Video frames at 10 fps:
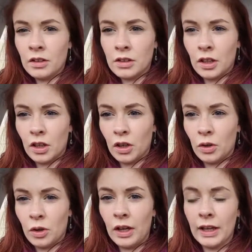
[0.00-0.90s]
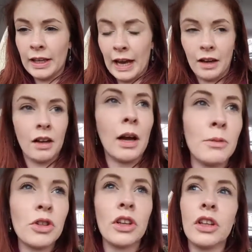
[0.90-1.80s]
So yeah,
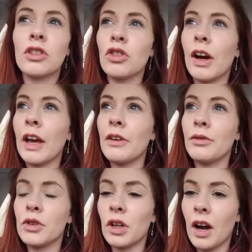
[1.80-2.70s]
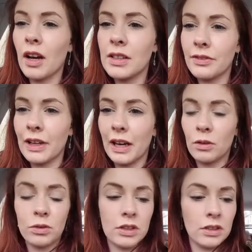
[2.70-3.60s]
I'm just gonna drive to Cardiff
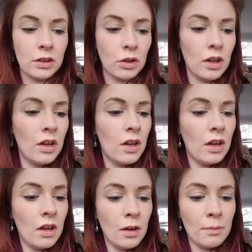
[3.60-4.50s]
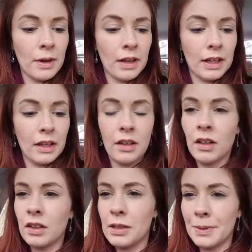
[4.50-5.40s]
now to
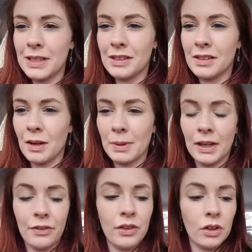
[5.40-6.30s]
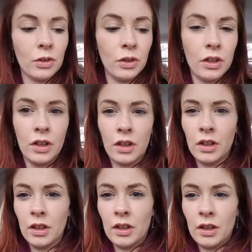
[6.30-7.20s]
see my sister and my nephew.
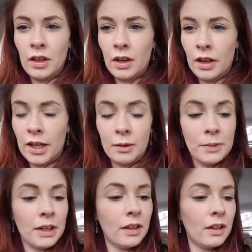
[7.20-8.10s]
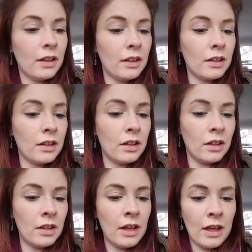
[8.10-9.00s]

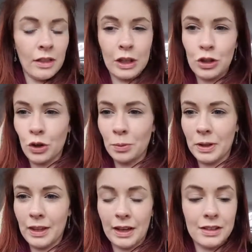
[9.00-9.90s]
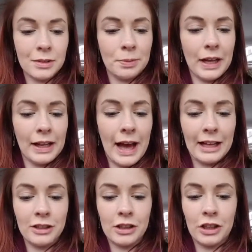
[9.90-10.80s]
They told me that Isabel
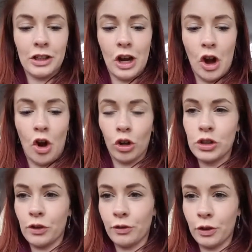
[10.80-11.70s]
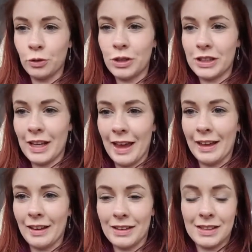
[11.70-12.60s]
ate a lot of food
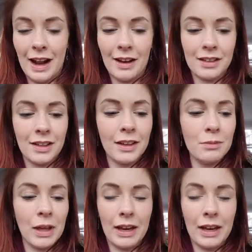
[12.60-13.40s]
today at snack time.